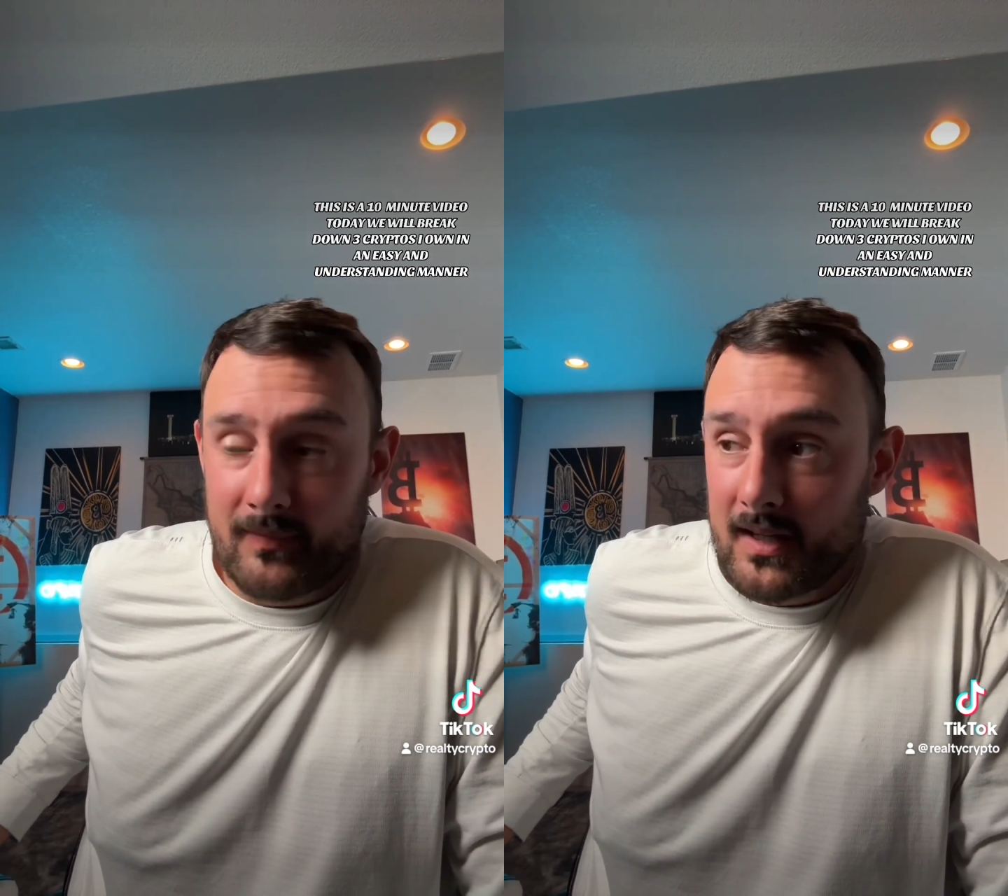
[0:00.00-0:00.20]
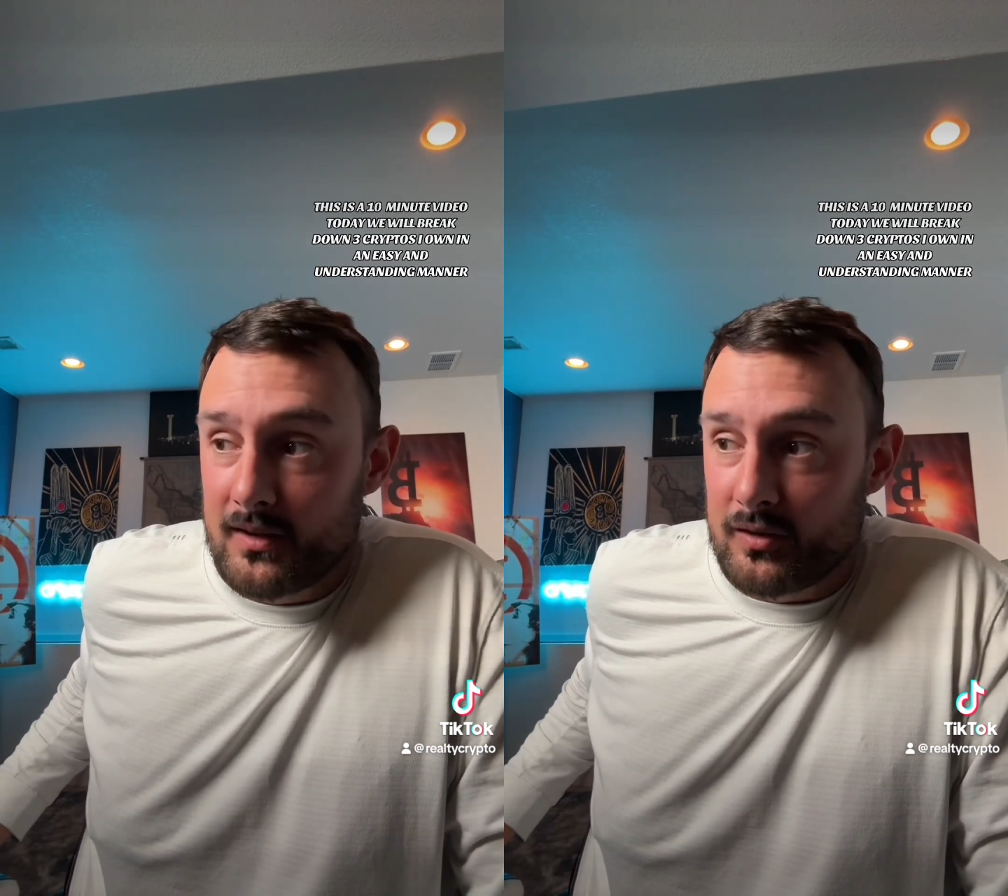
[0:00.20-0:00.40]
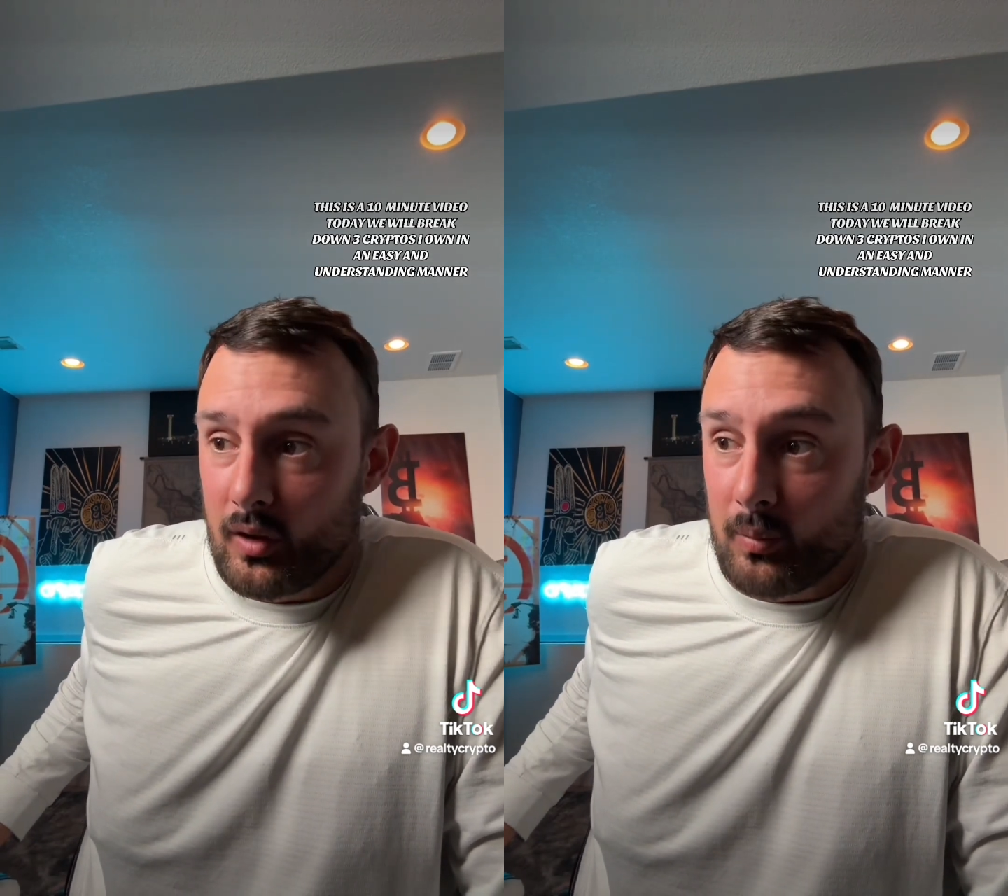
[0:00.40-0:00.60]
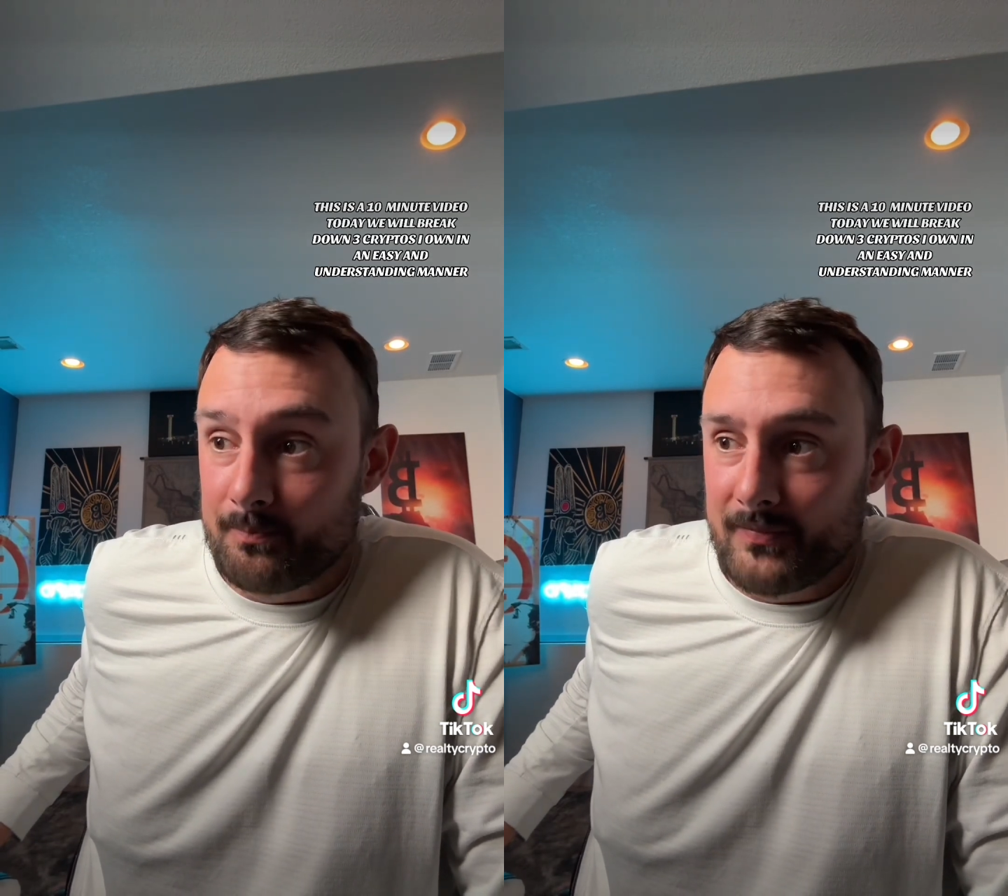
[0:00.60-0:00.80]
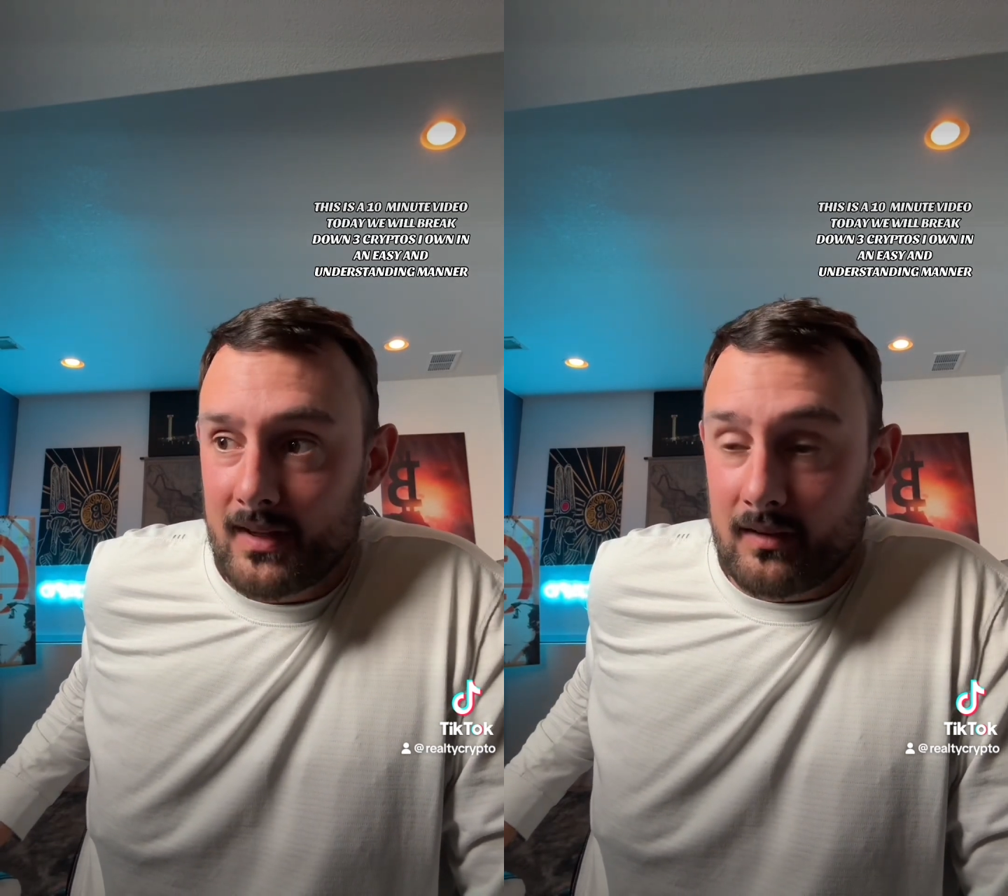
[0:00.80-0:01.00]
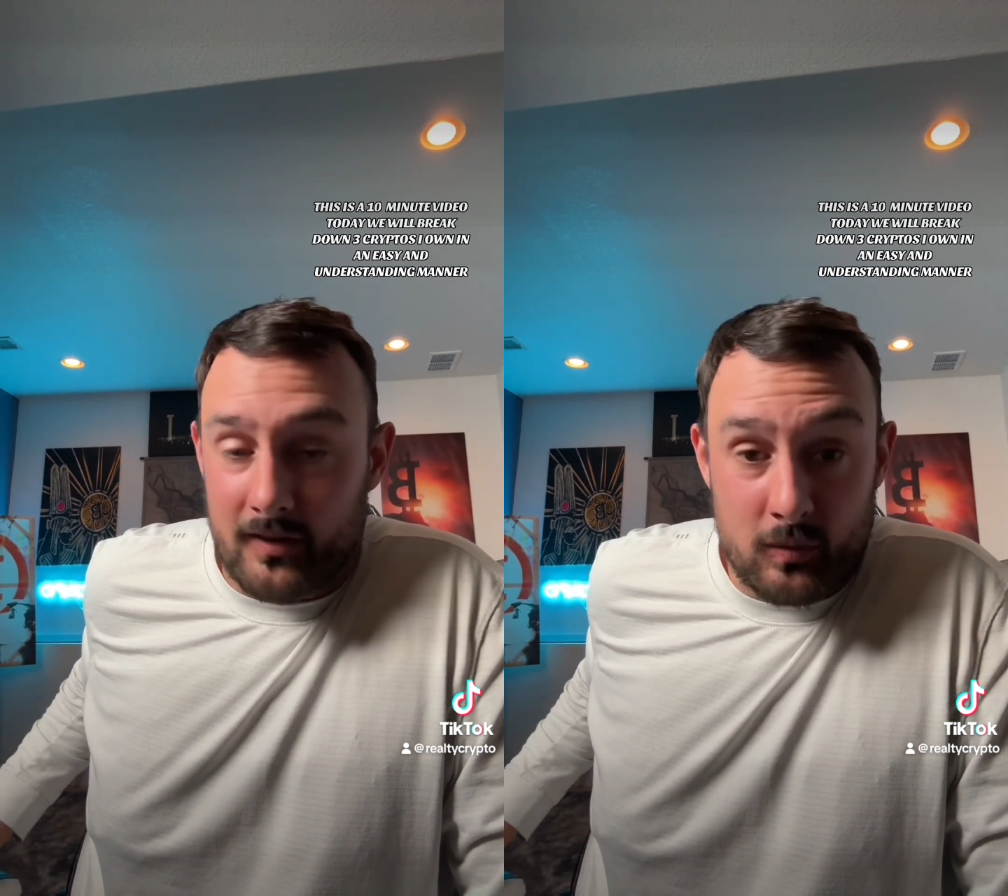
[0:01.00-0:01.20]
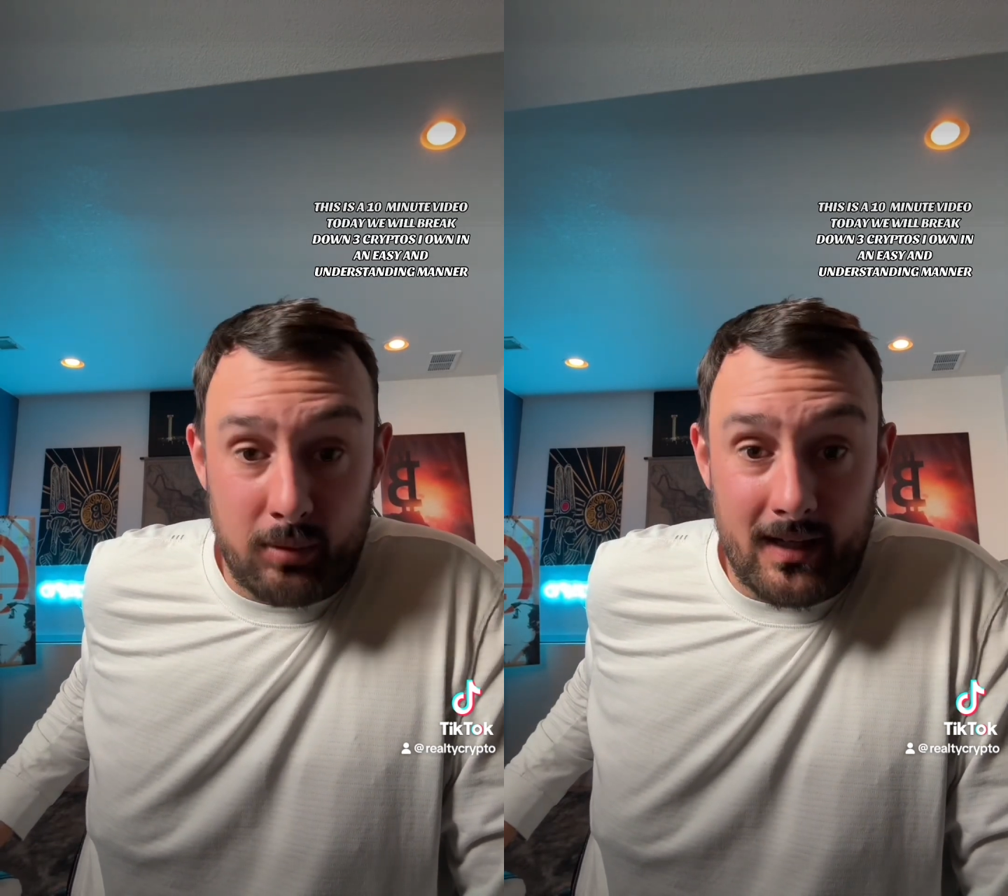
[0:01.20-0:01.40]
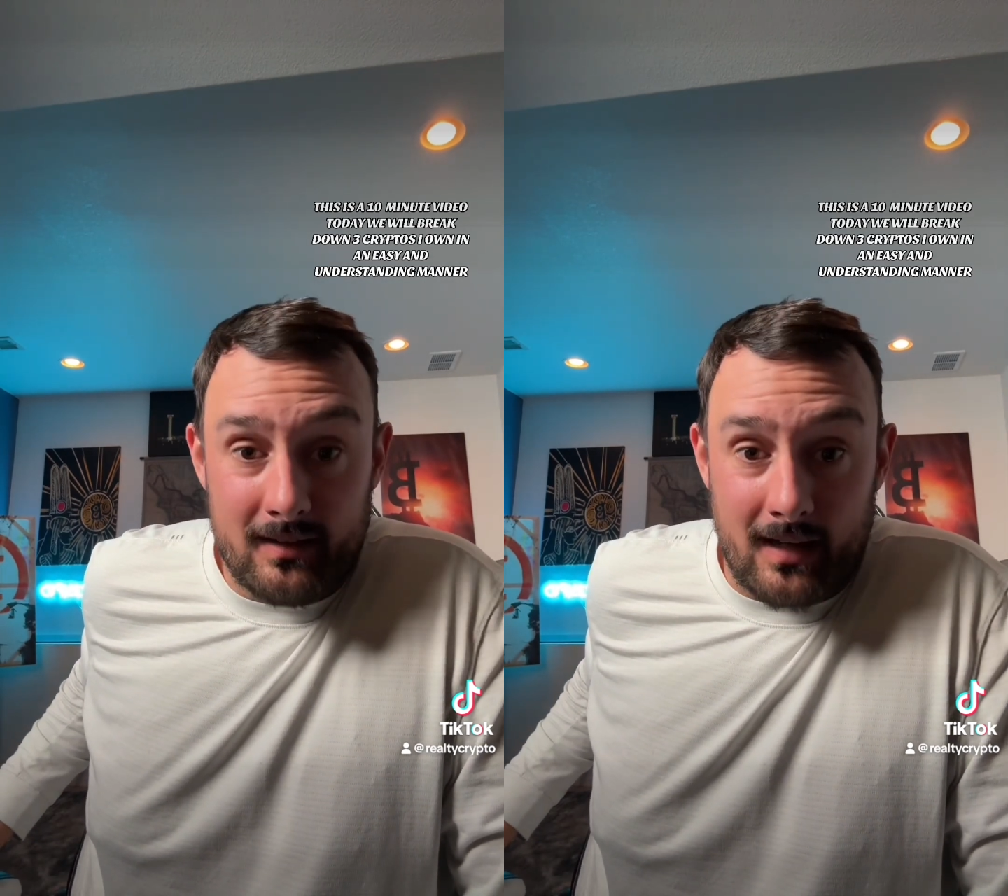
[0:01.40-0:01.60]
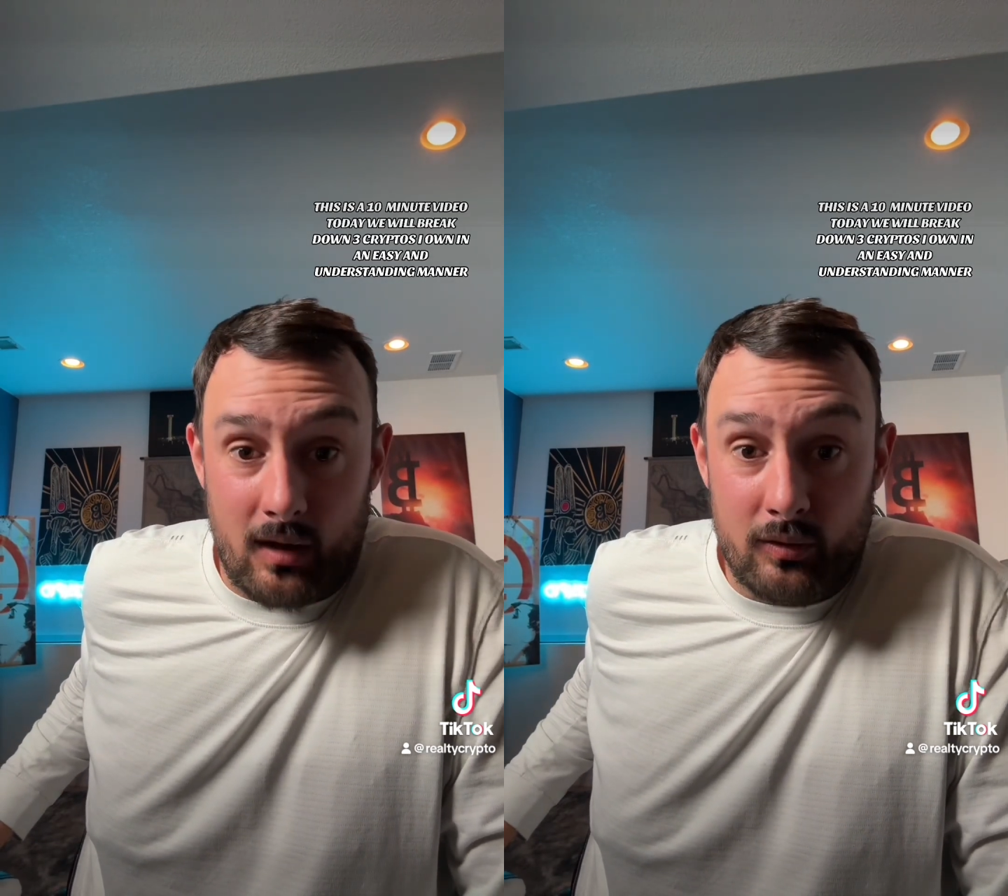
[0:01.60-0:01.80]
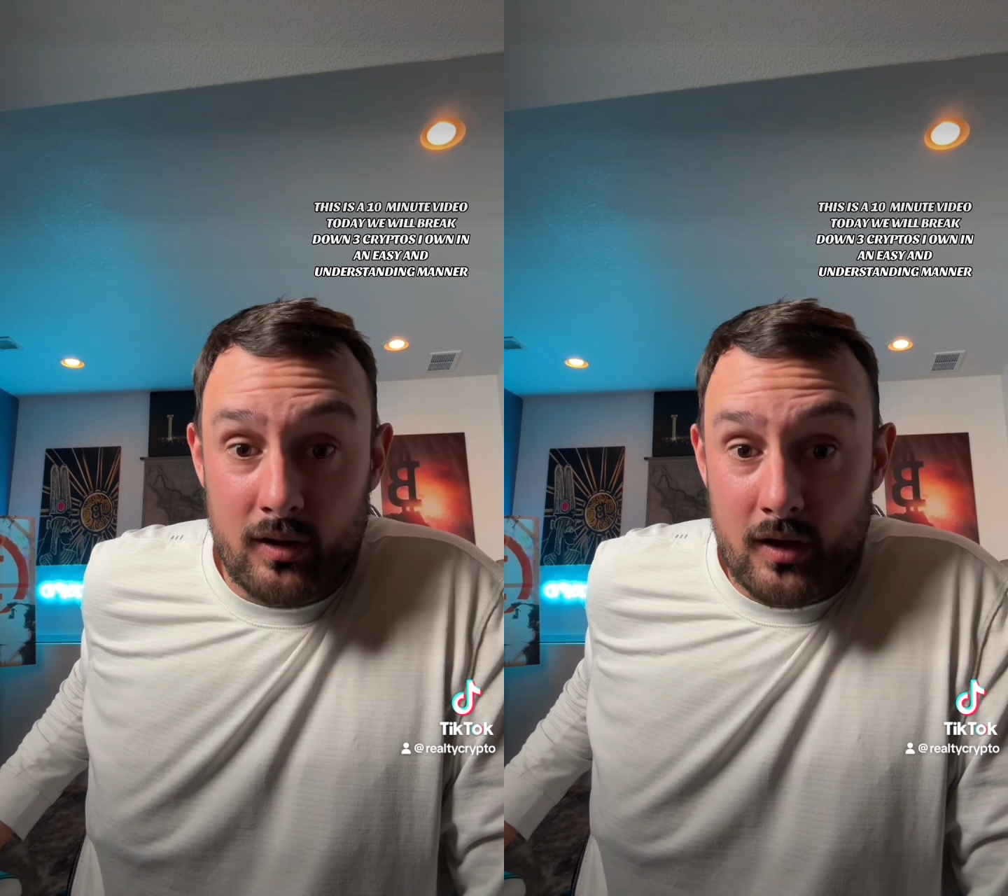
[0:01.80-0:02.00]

So let's break it down